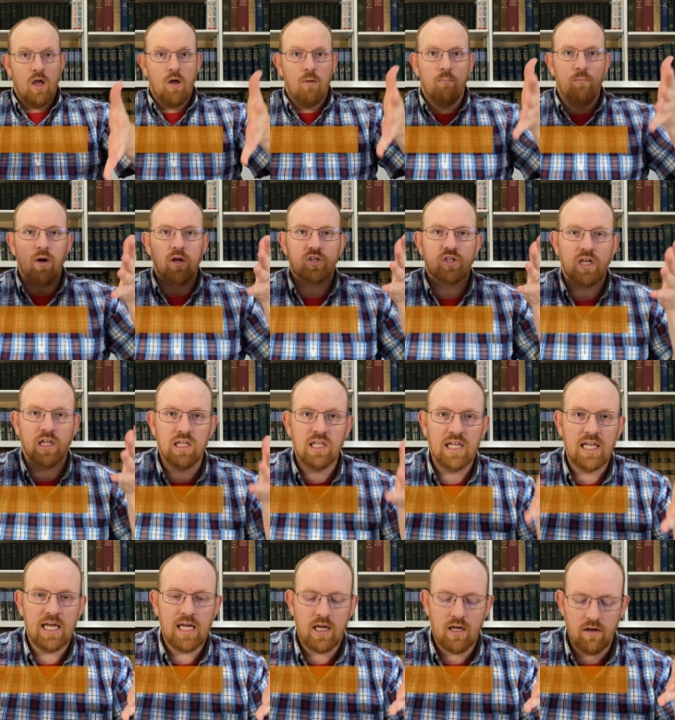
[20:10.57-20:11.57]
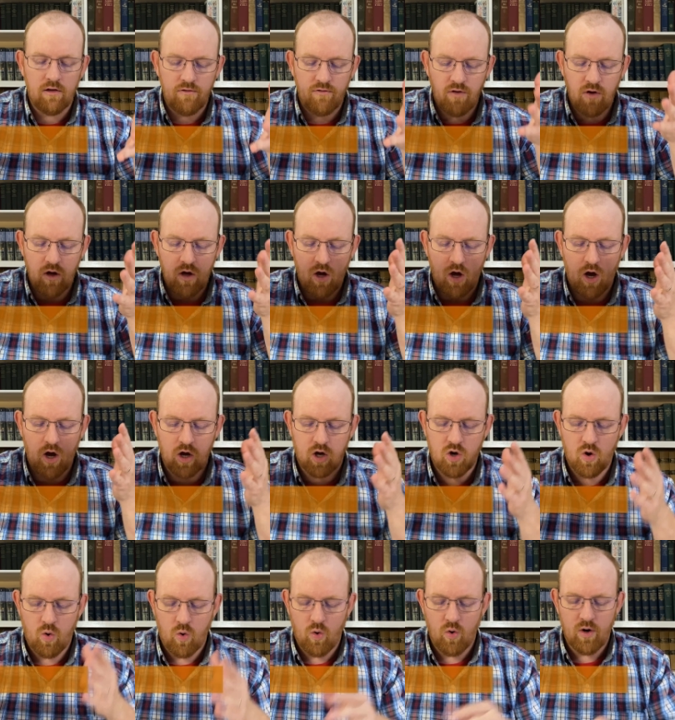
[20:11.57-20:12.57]
but to live
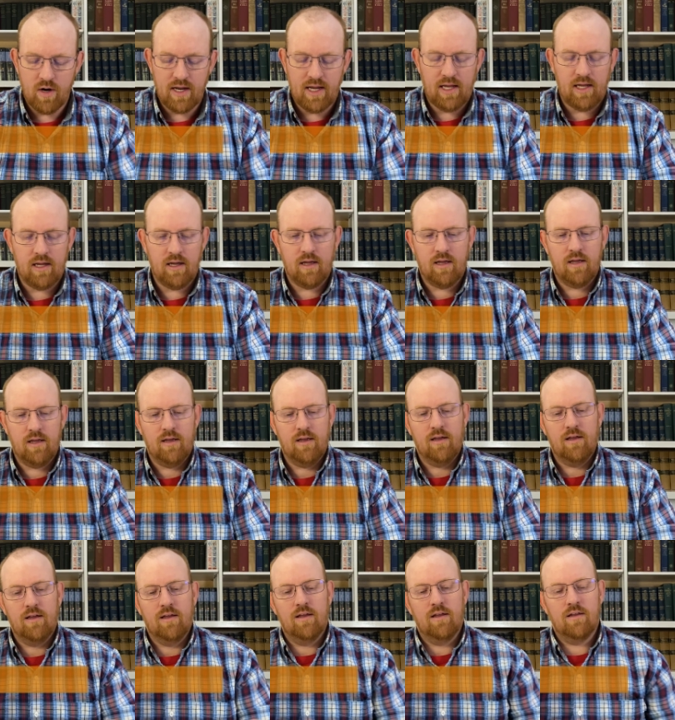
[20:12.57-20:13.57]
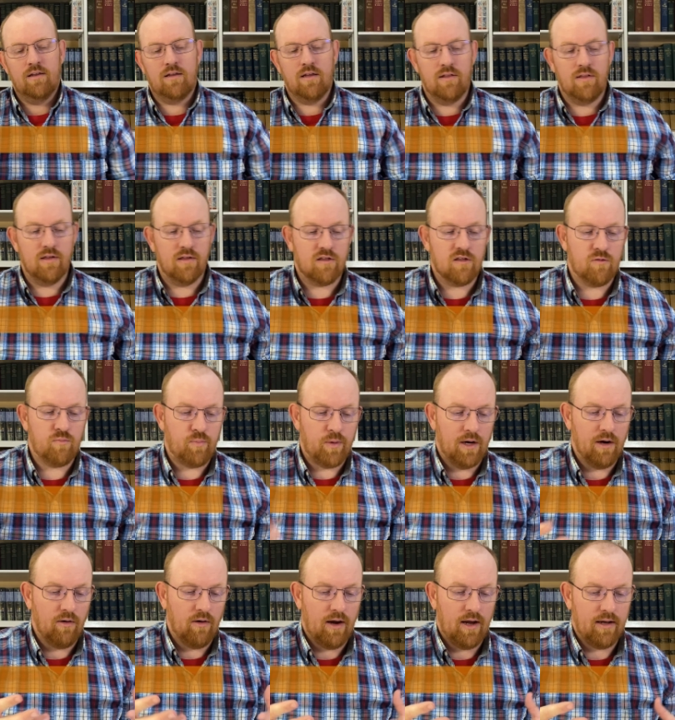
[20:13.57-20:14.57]
according to the
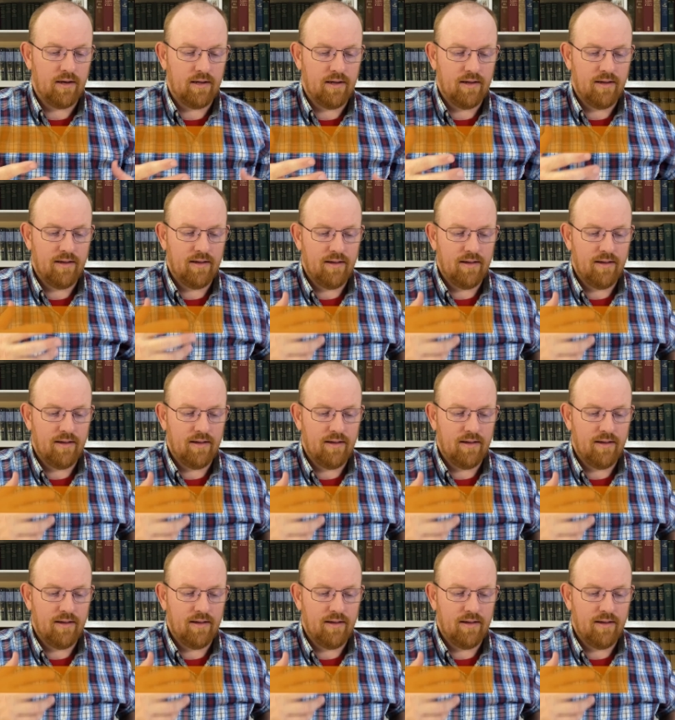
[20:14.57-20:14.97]
Spirit.